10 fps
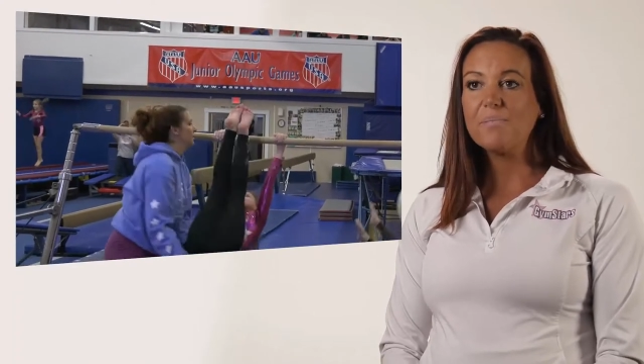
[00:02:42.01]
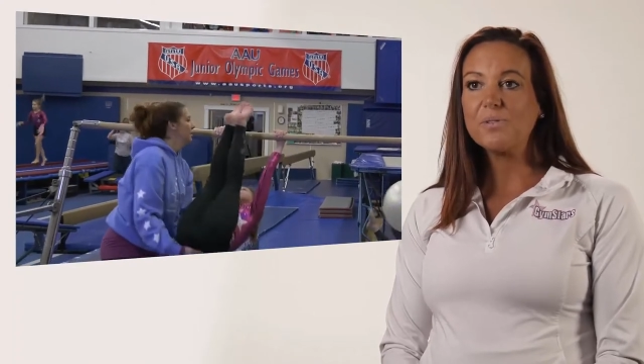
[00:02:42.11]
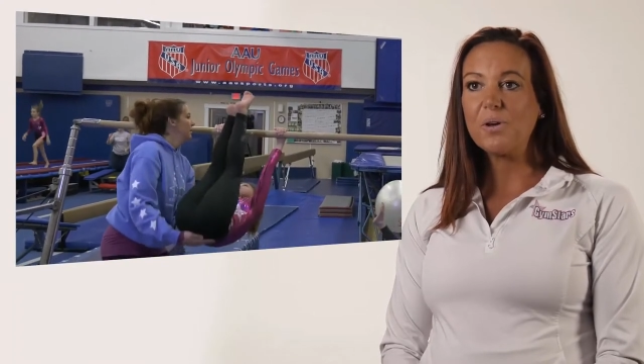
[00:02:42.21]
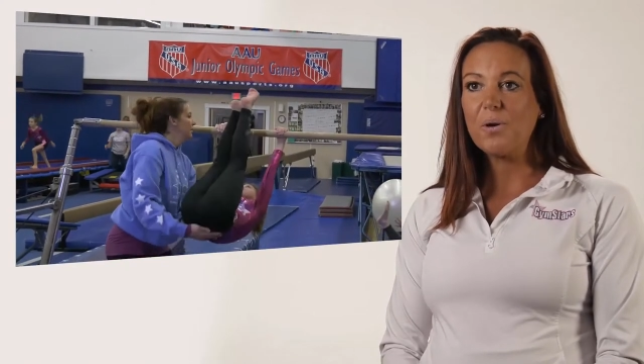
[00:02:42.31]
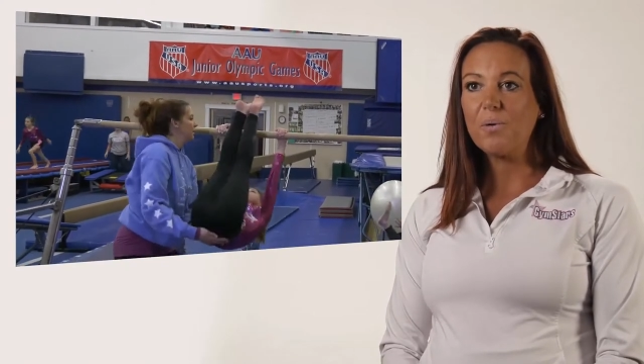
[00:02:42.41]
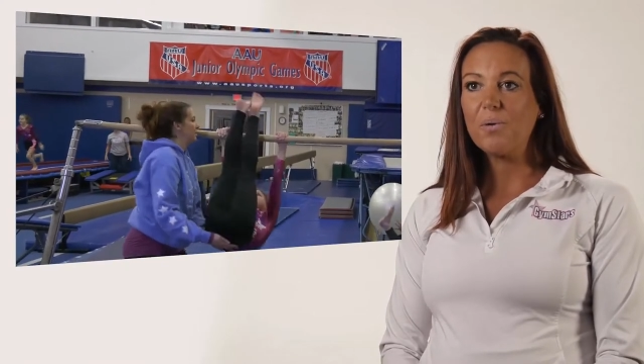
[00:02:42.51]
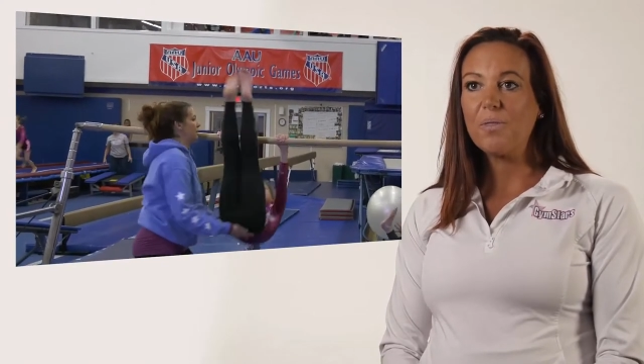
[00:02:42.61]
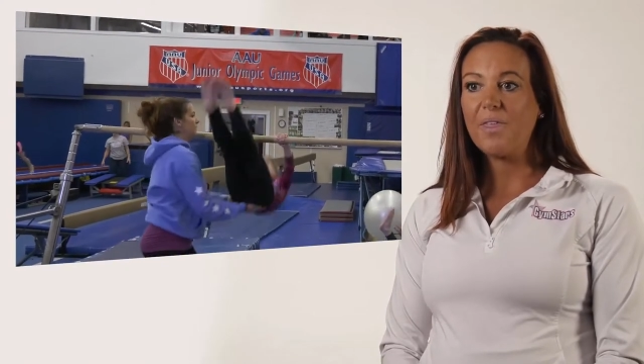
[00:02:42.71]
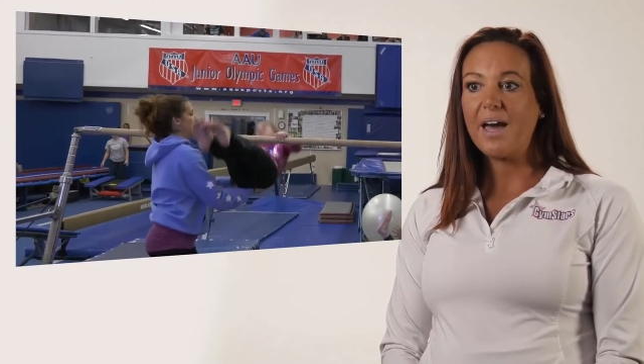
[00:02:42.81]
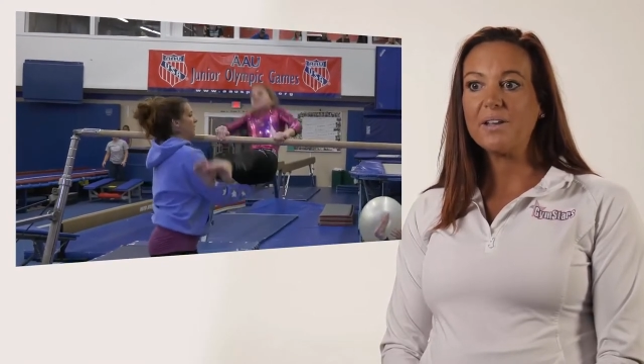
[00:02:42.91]
So
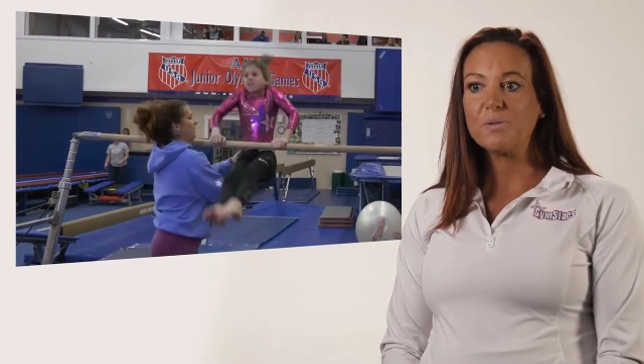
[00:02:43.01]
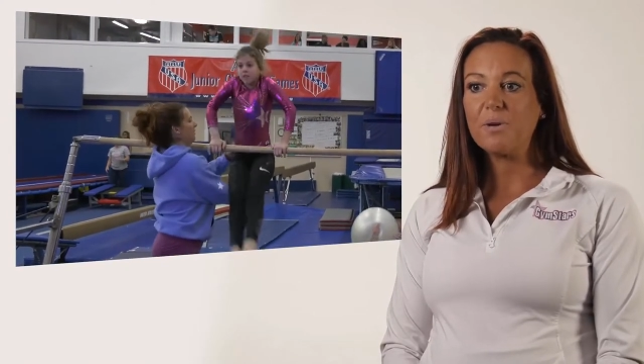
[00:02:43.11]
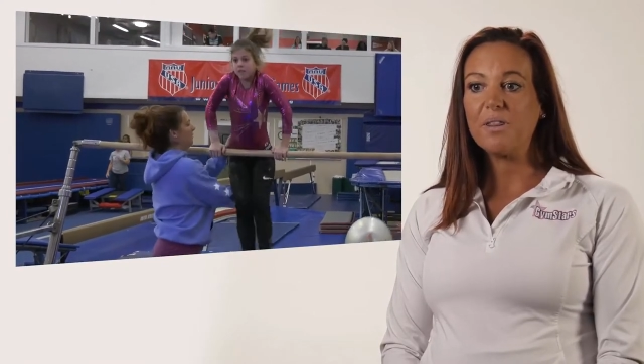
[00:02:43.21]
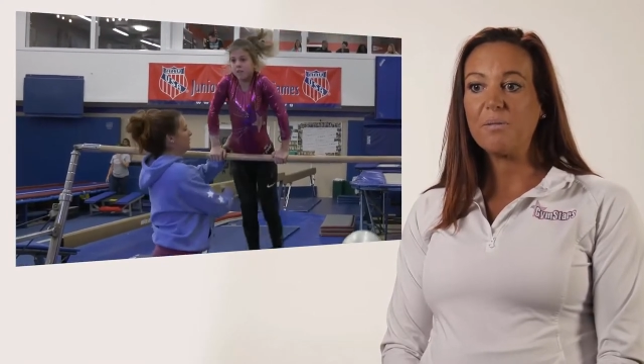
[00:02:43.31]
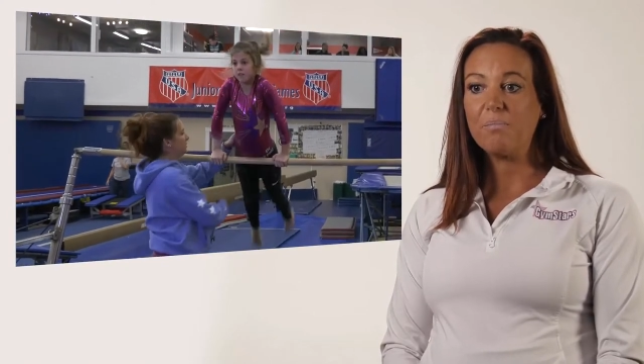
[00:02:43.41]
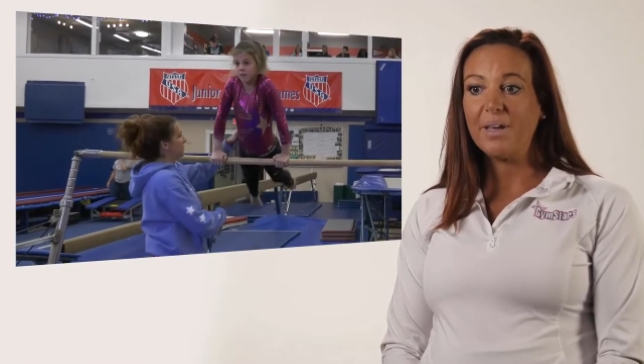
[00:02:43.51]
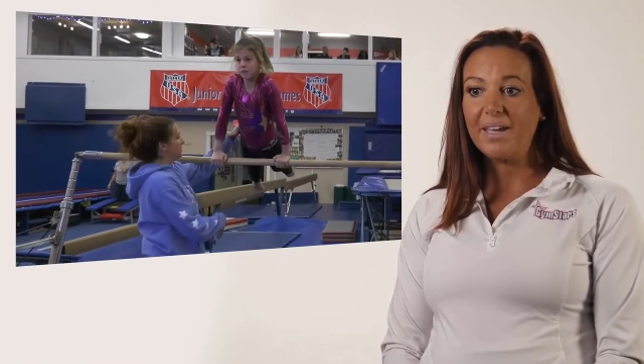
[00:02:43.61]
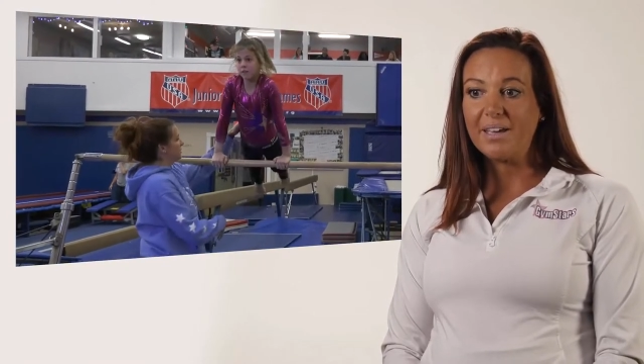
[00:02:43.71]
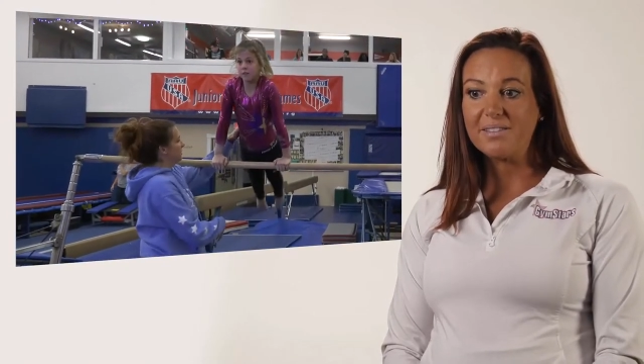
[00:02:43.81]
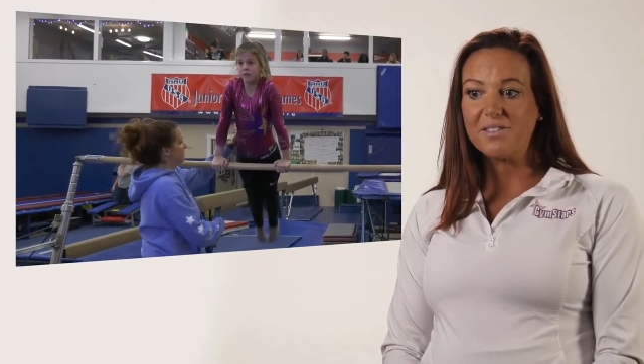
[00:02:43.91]
that is one of the
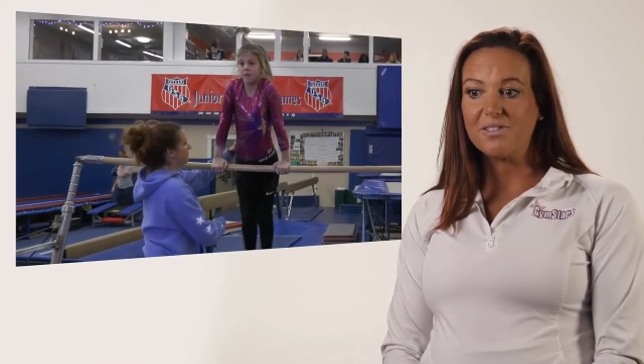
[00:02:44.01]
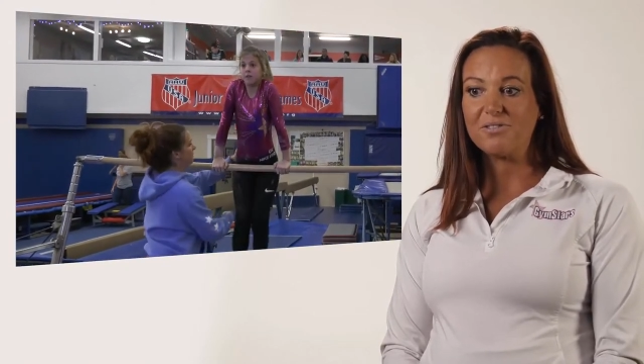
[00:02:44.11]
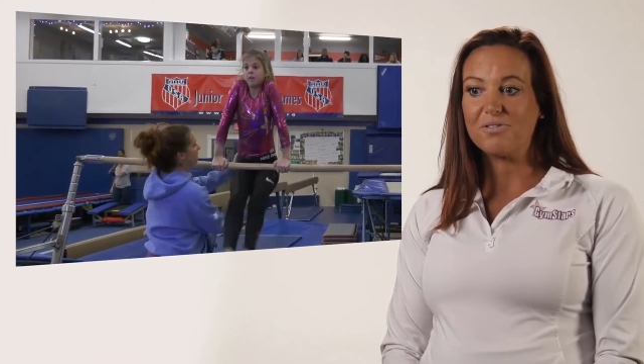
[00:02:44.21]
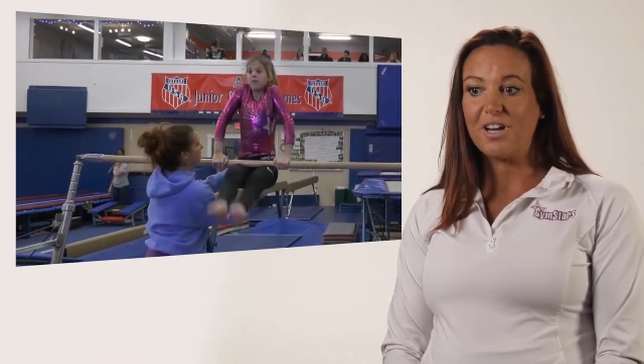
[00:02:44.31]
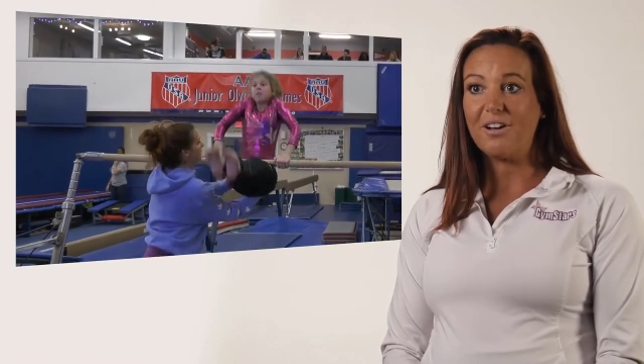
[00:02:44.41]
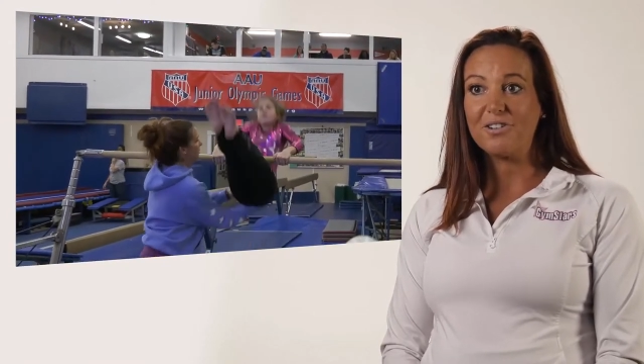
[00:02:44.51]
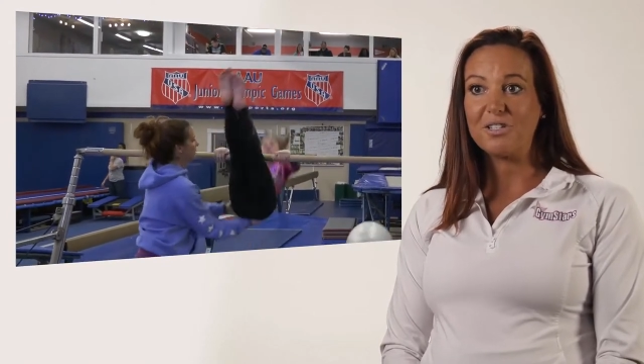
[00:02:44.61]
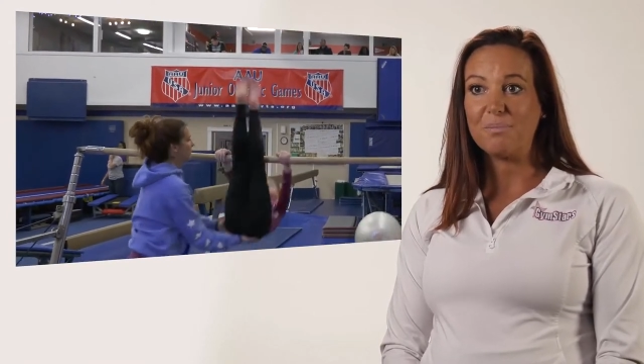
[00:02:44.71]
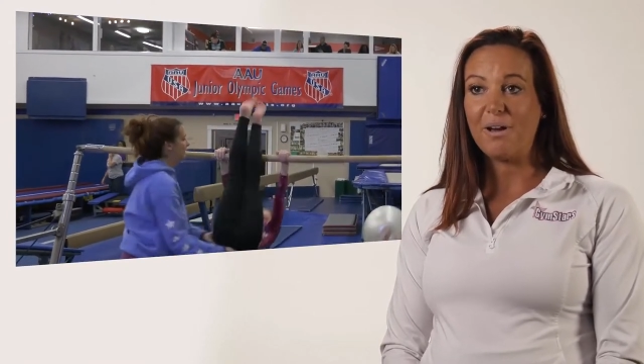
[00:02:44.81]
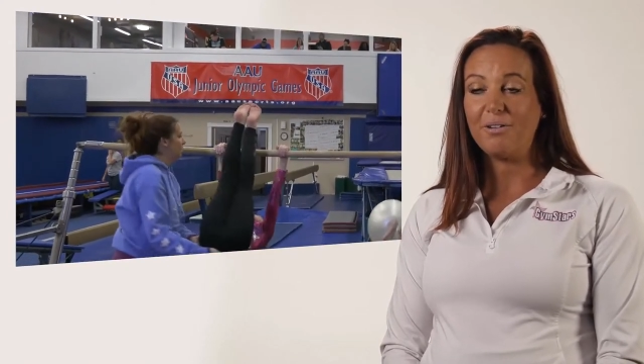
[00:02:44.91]
biggest
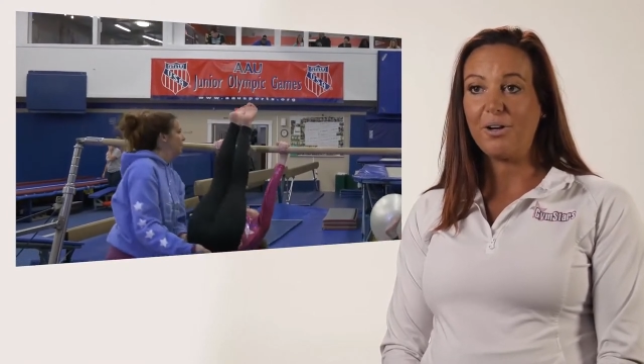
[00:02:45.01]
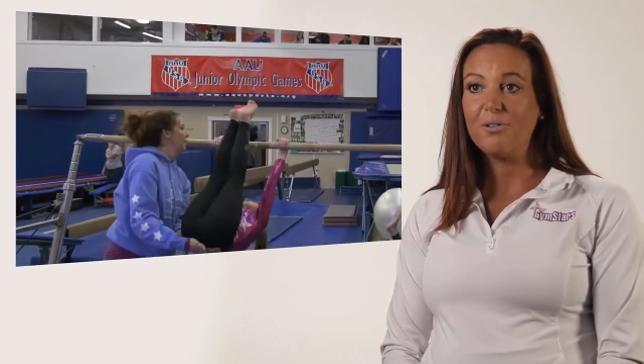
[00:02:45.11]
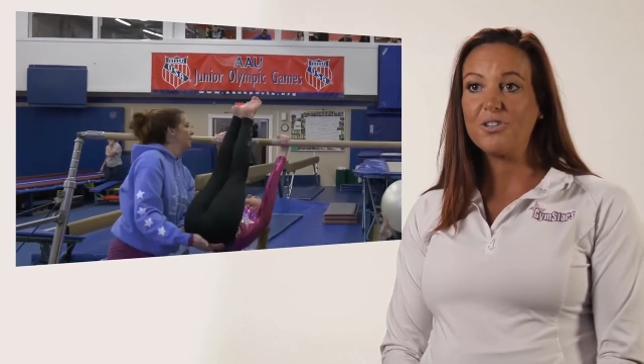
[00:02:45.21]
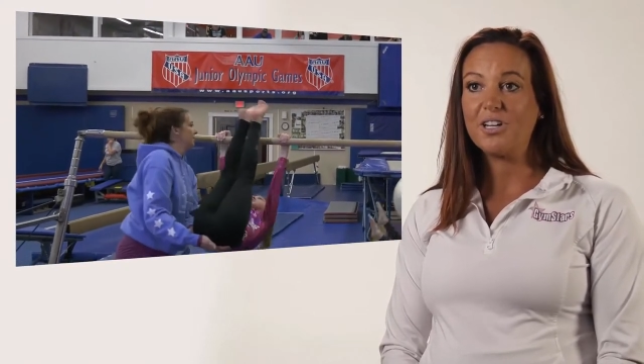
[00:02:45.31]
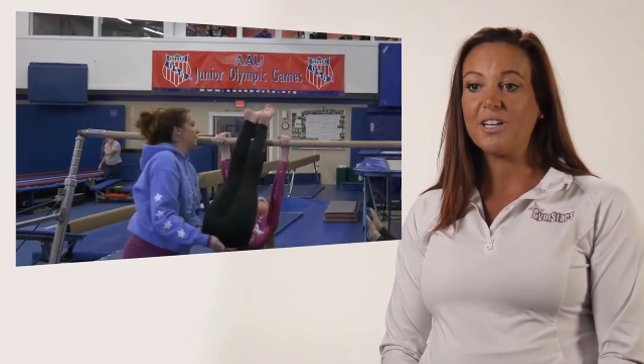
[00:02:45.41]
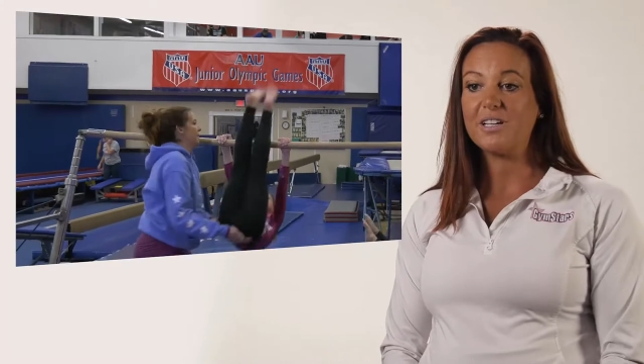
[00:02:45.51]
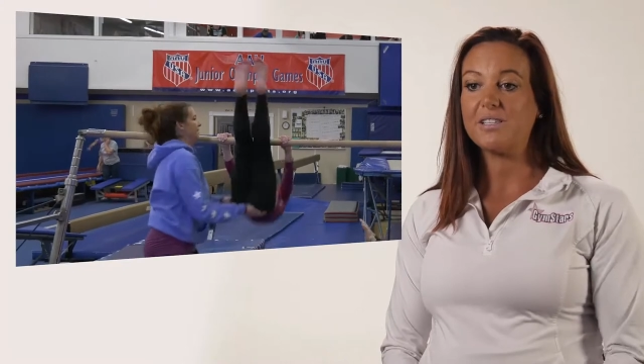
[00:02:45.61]
challenges about coaching,